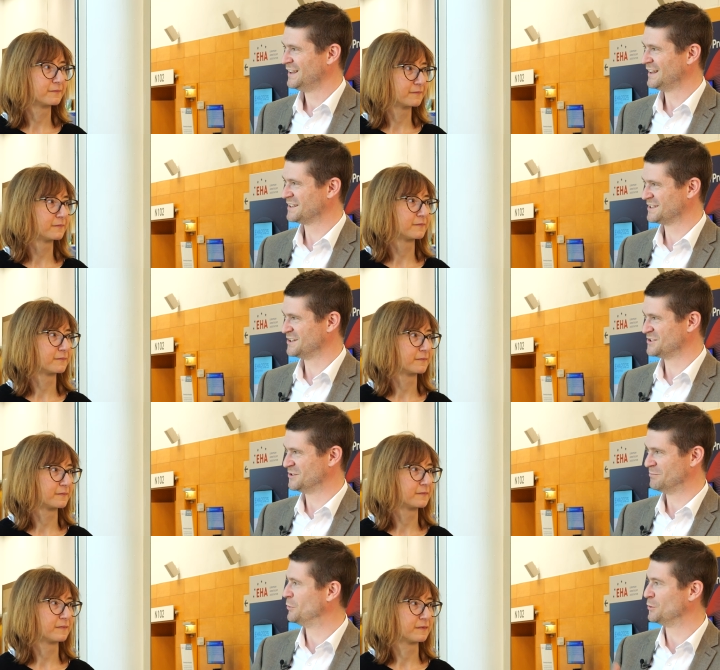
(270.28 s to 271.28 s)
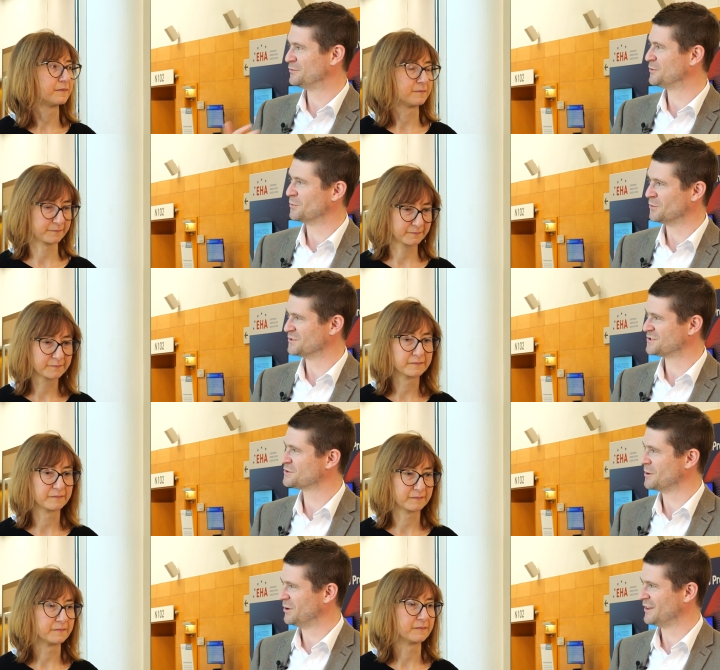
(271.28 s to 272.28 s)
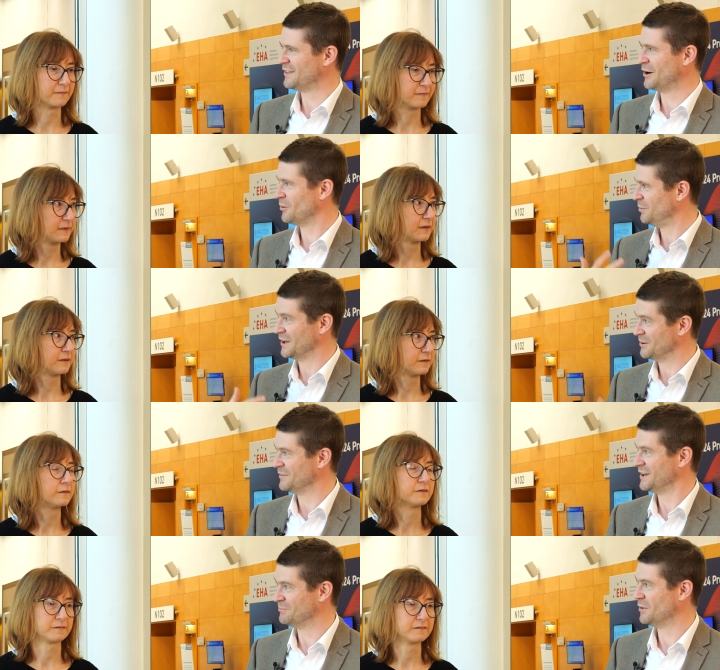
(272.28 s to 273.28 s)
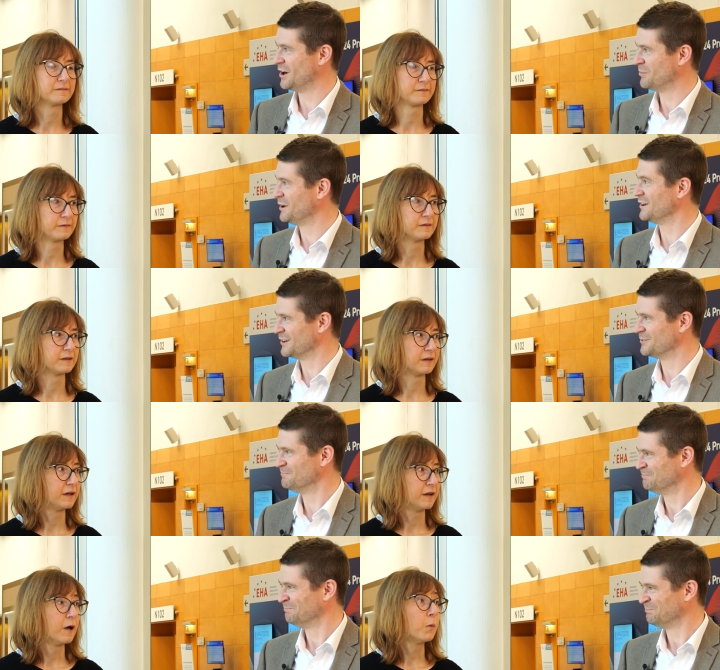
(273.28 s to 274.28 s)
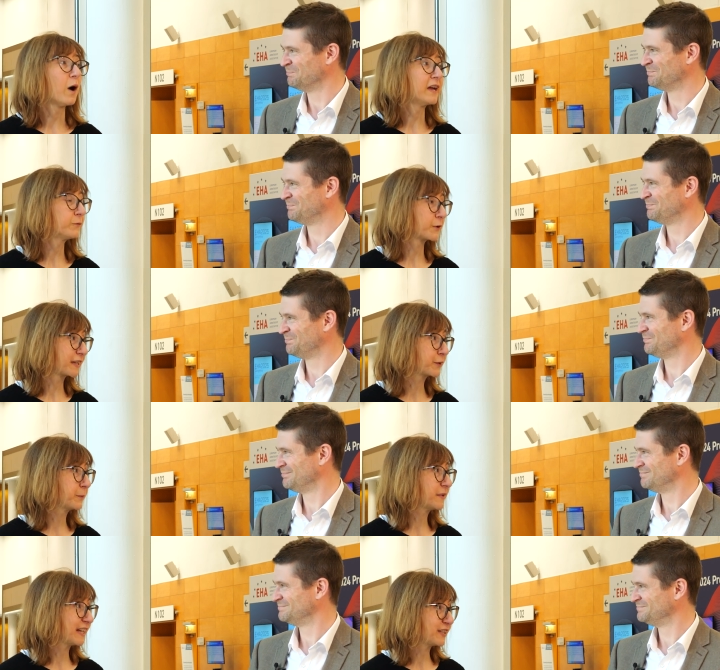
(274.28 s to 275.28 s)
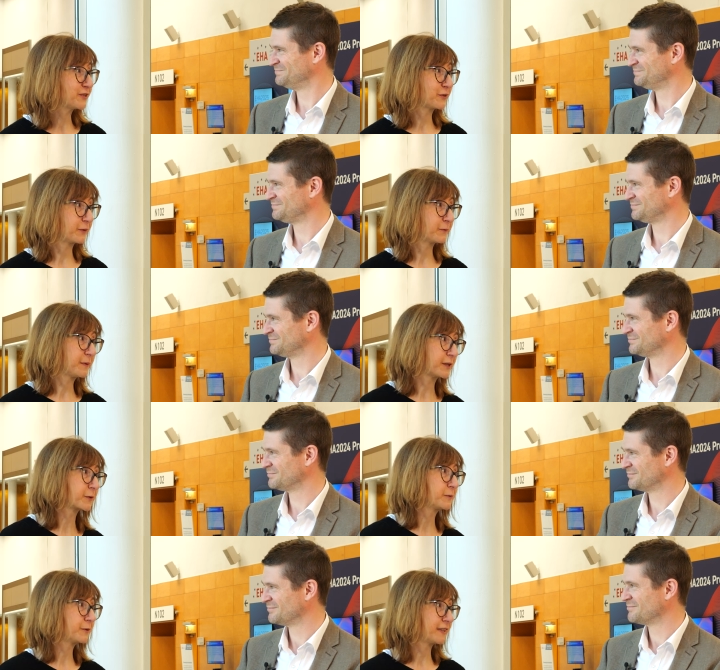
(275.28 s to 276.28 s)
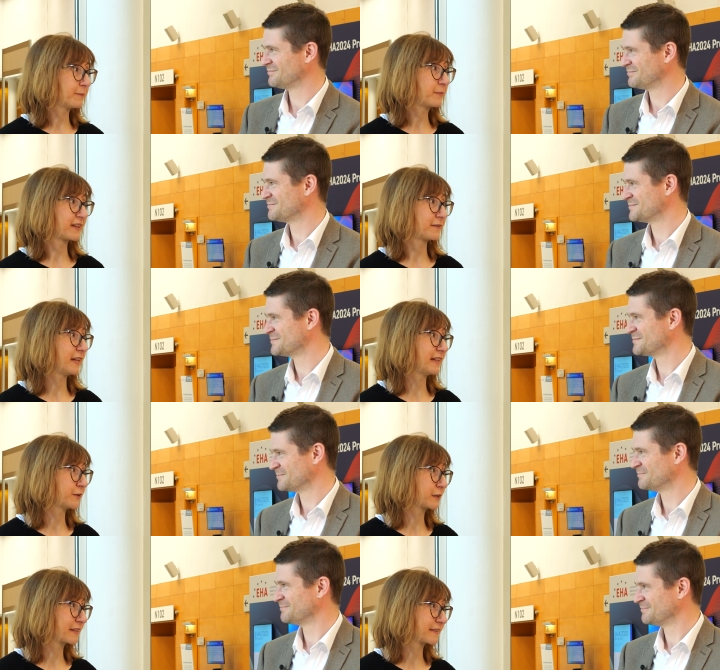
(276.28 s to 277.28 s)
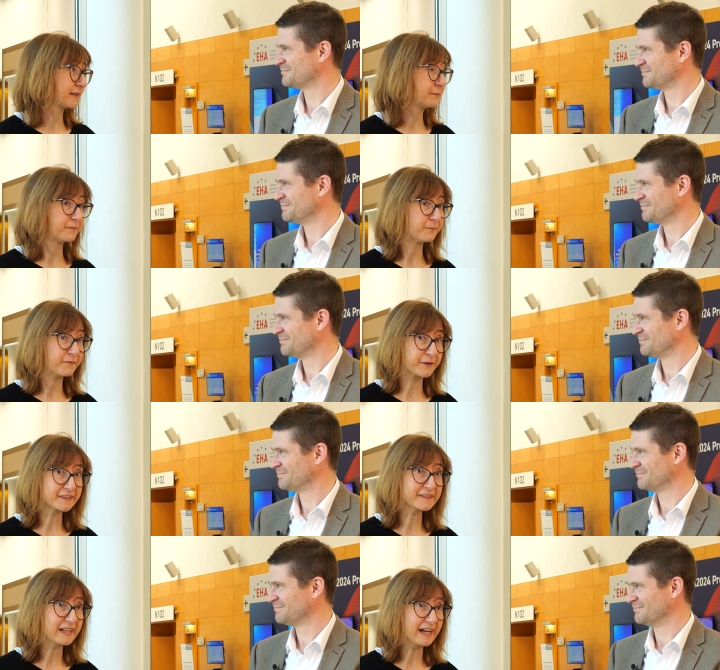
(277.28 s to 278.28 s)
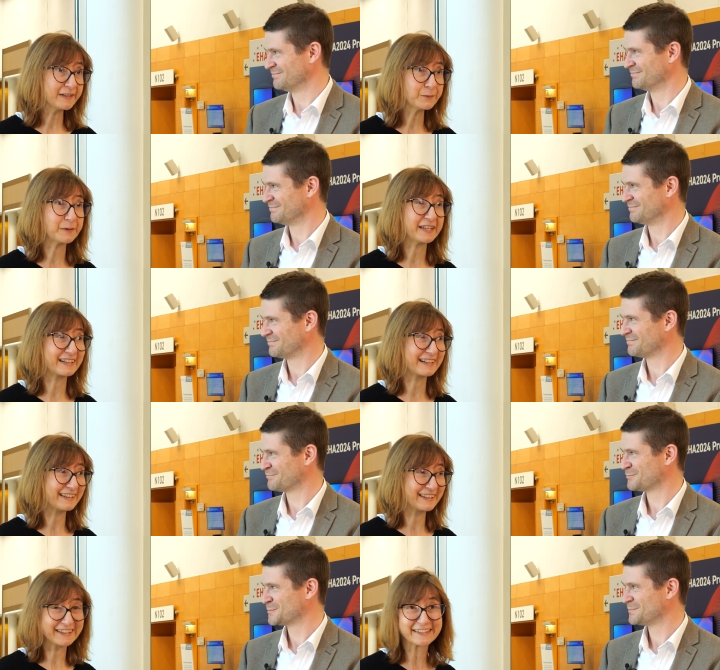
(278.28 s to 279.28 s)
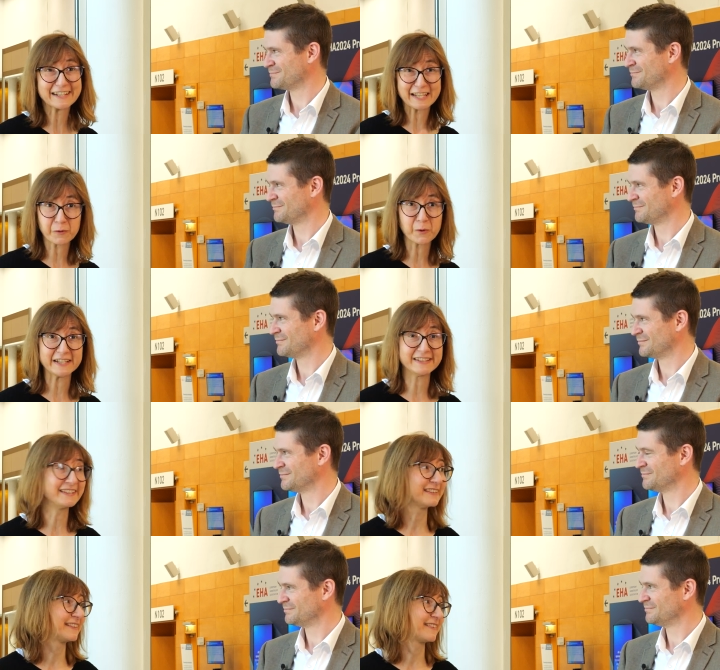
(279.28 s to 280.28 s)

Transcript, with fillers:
Speaker 1: that decision and move towards triplet therapy, in, in my opinion.
Speaker 2: While for the combination of pirtobrutinib plus venetoclax in first line, we are uh, eagerly awaiting the